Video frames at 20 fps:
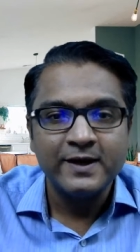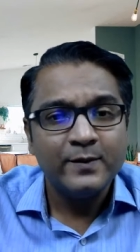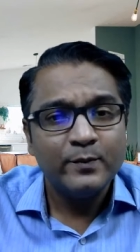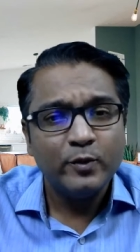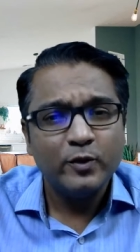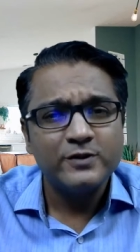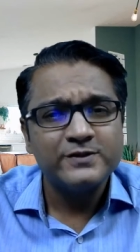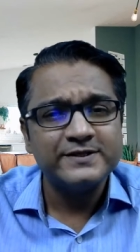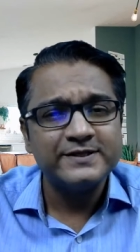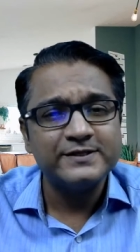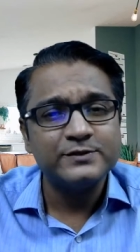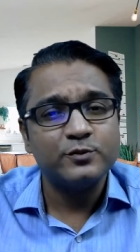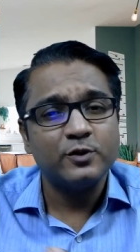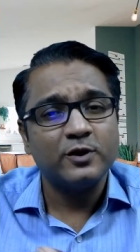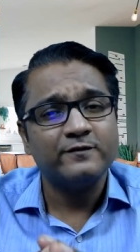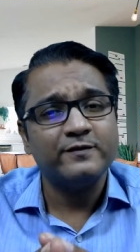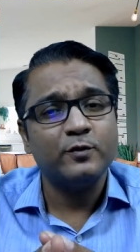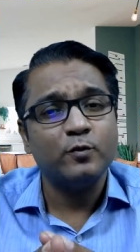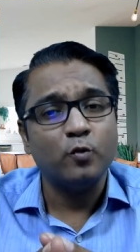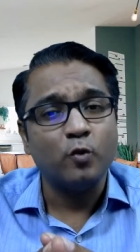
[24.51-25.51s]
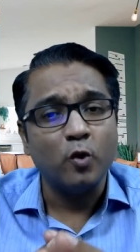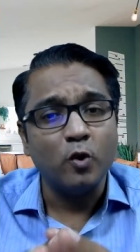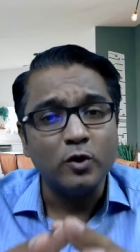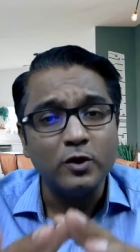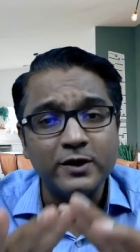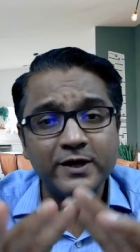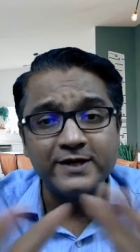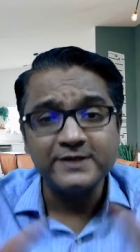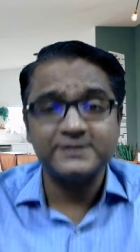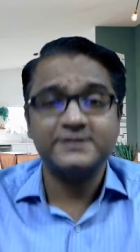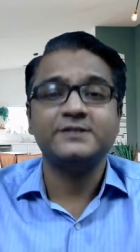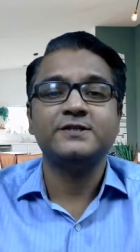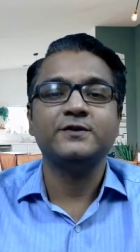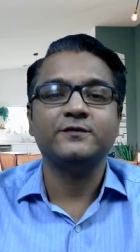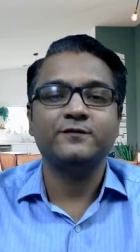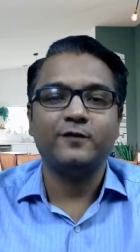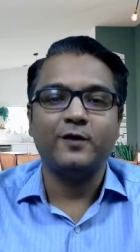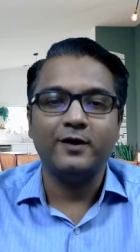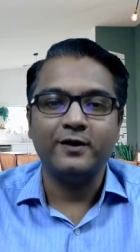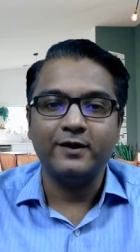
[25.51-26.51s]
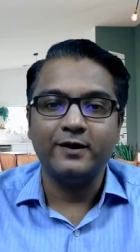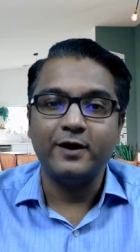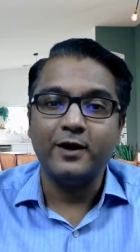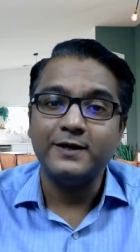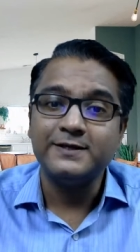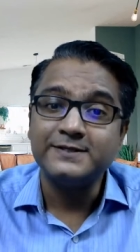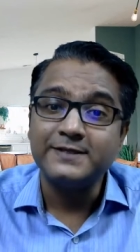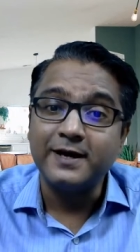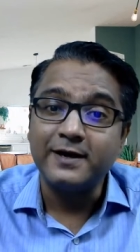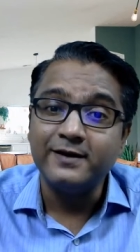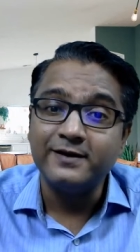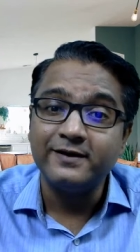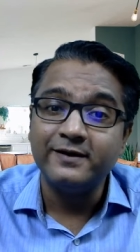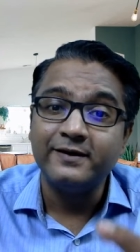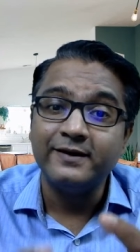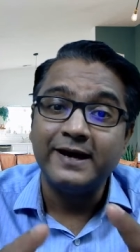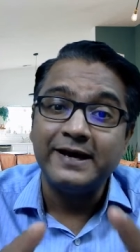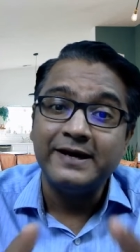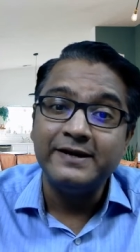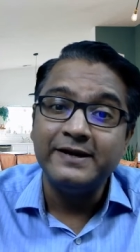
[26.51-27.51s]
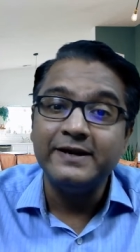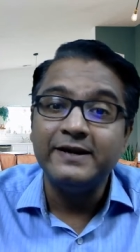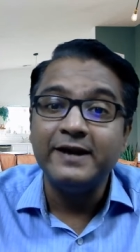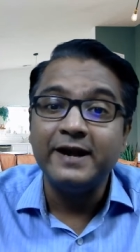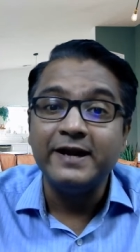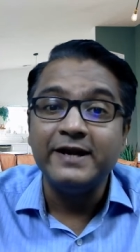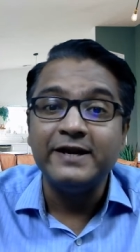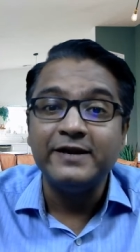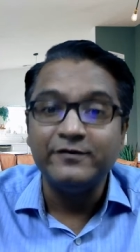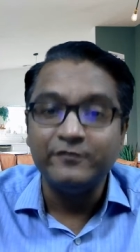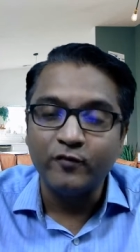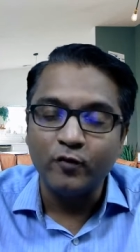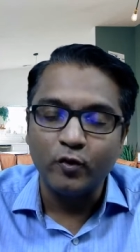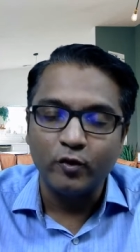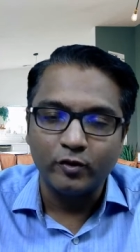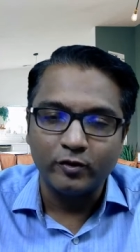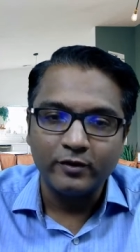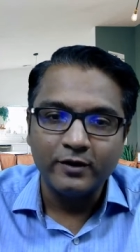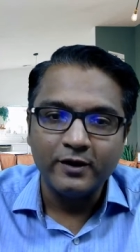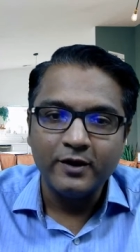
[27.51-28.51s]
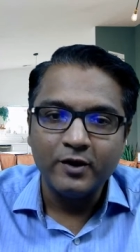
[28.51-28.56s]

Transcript: because it is one of the oldest fund. Started in 1994,